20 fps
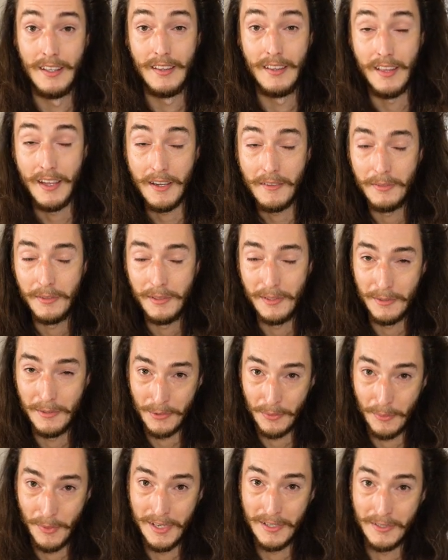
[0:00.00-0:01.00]
Thankfully,
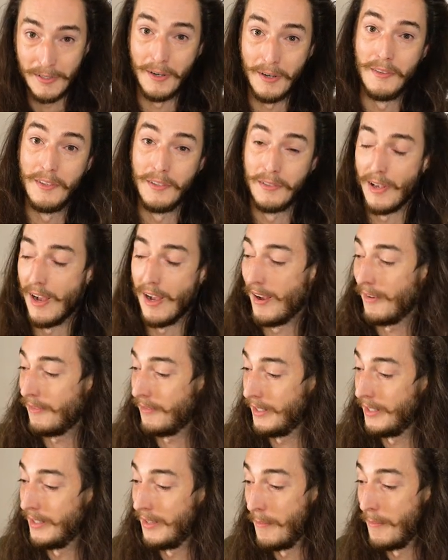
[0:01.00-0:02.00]
there's a way to turn this off
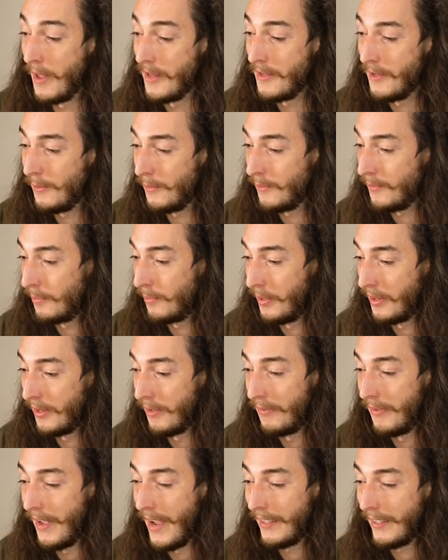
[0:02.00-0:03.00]
in the menus, but the
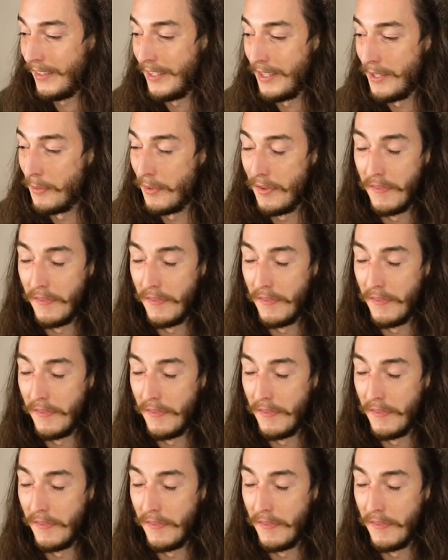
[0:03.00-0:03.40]
fact that you